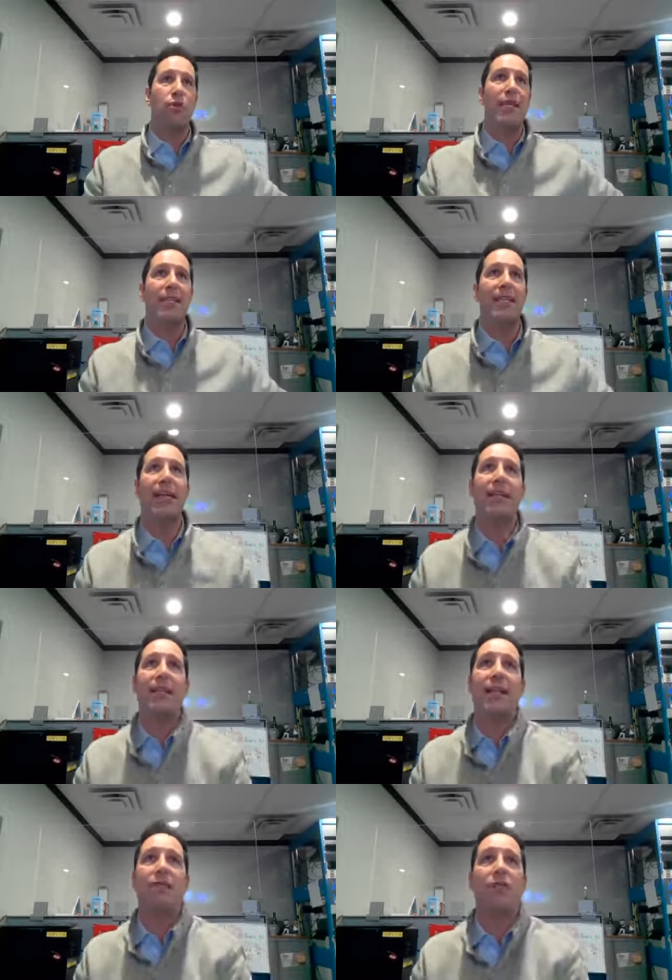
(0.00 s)
Three
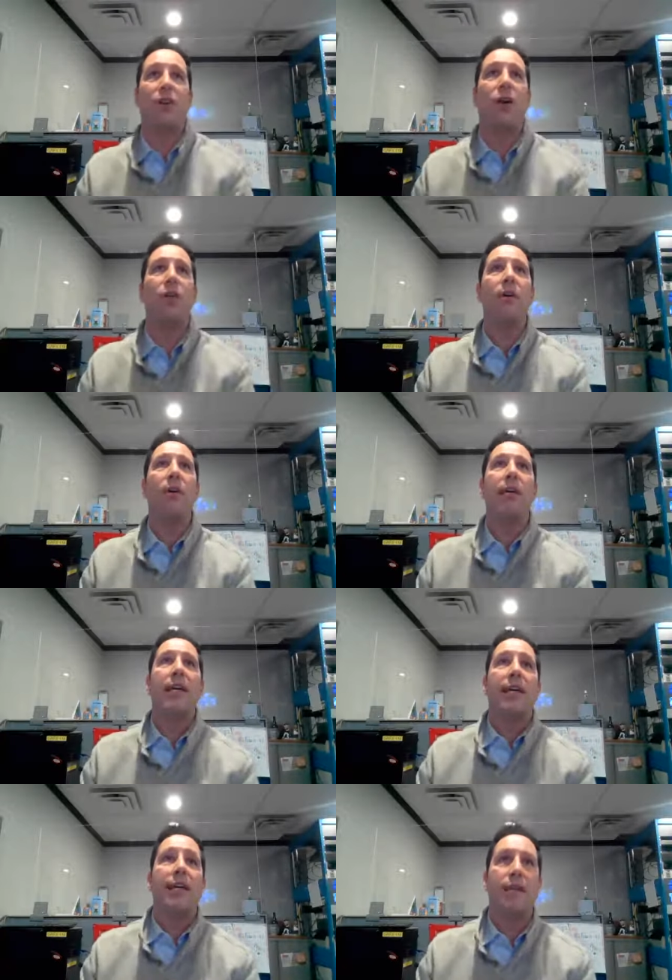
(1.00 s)
seconds left to go
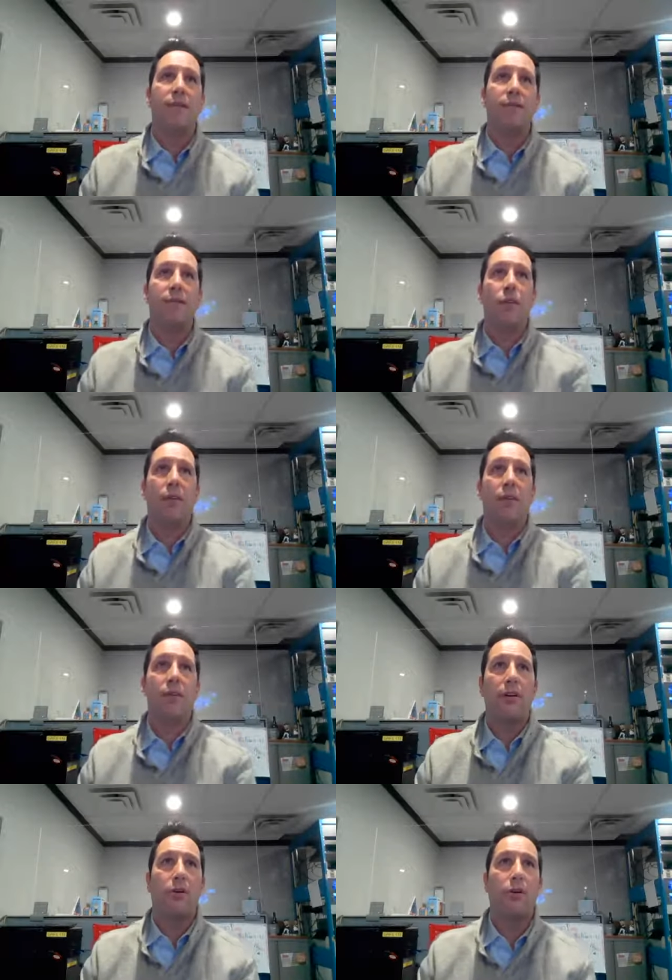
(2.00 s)
in the
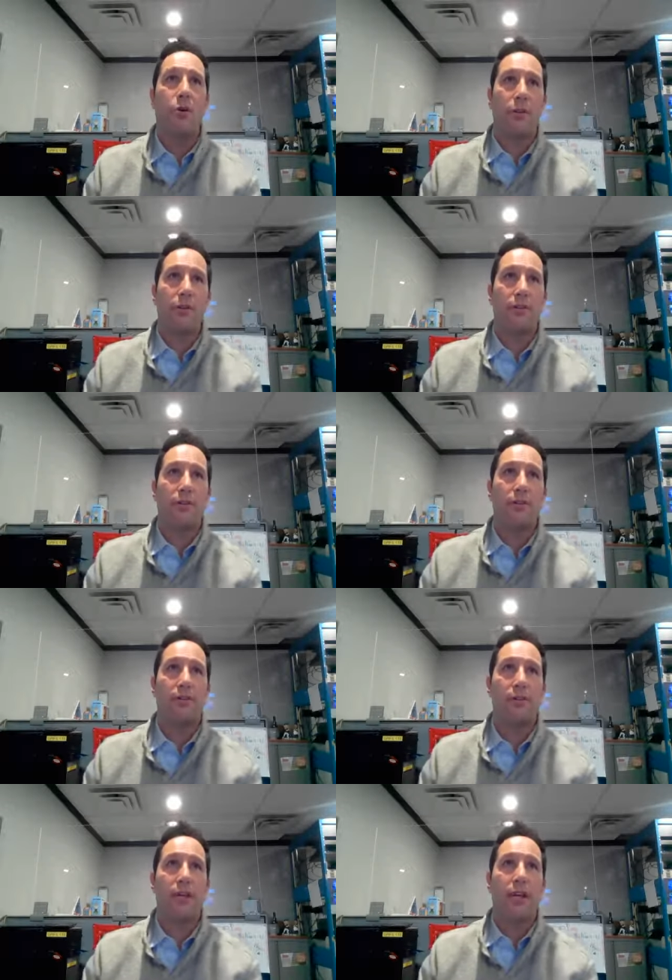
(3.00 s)
fourth quarter.
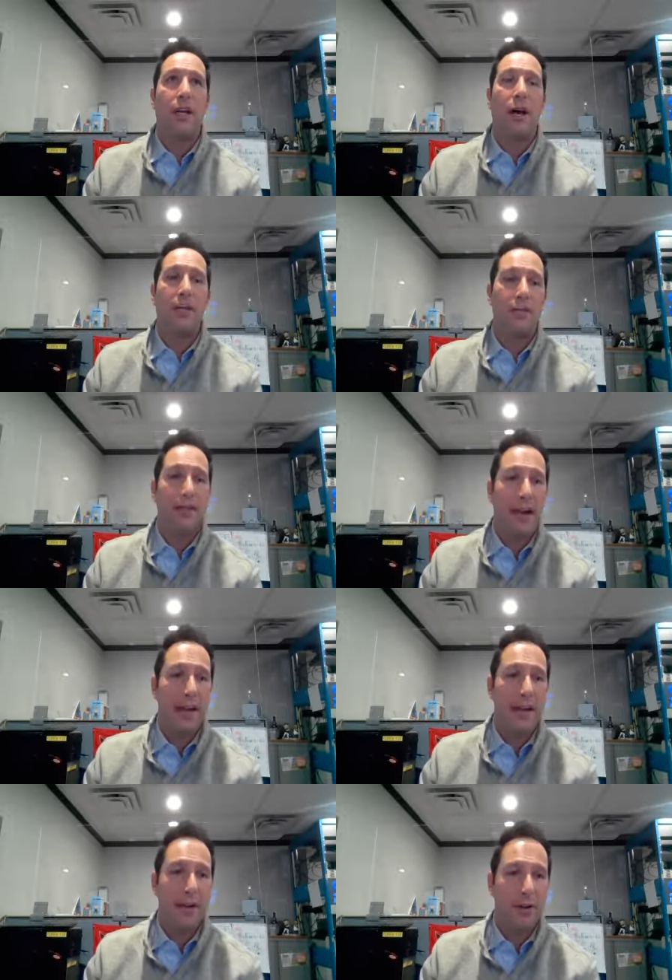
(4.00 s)
Uh, they're
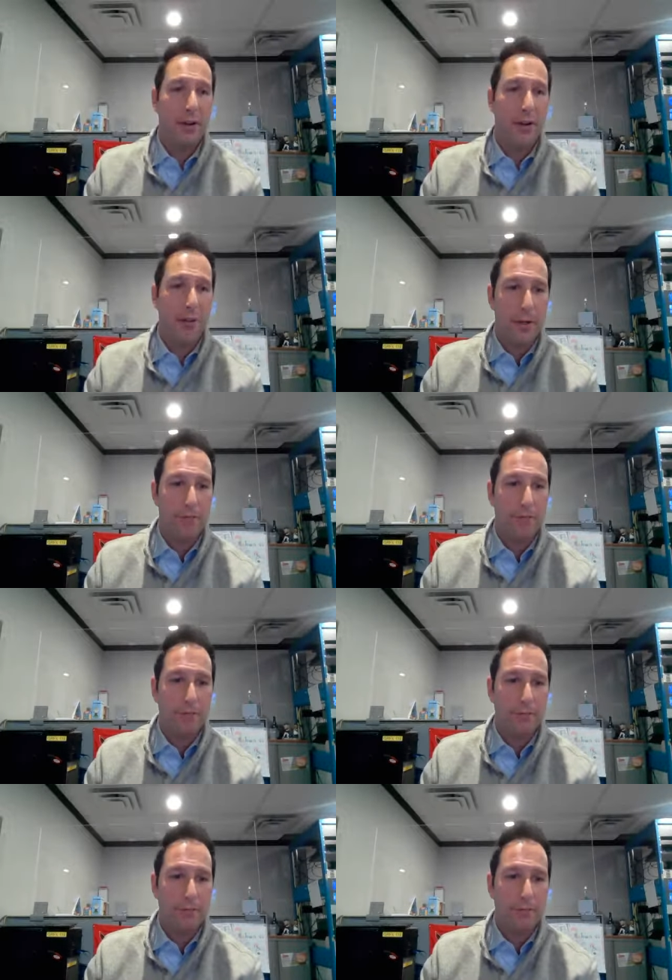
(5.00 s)
tied at 31.